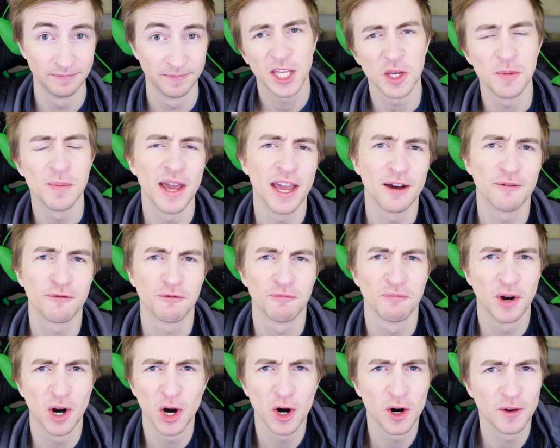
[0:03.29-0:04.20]
You may have
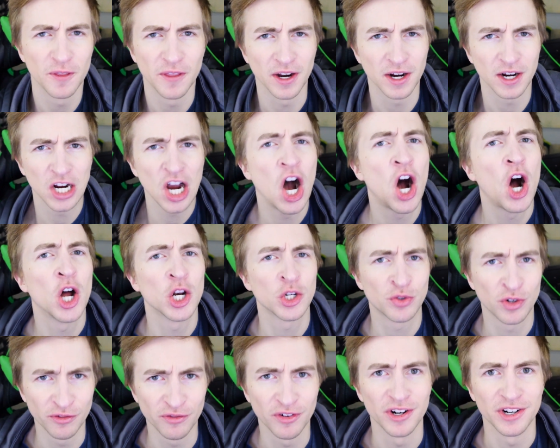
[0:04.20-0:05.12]
heard the
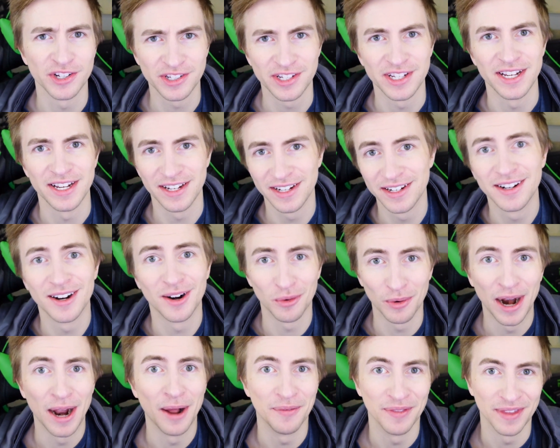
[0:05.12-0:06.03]
controversy
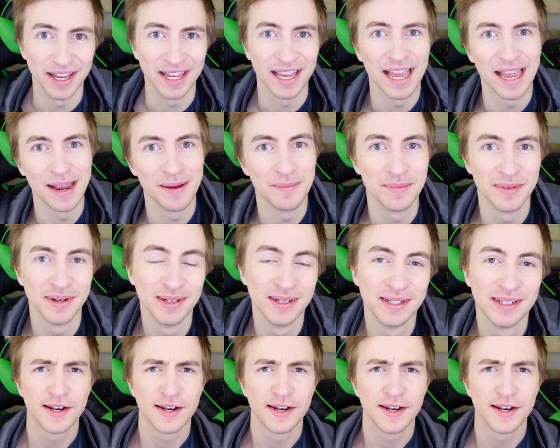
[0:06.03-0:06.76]
around the game.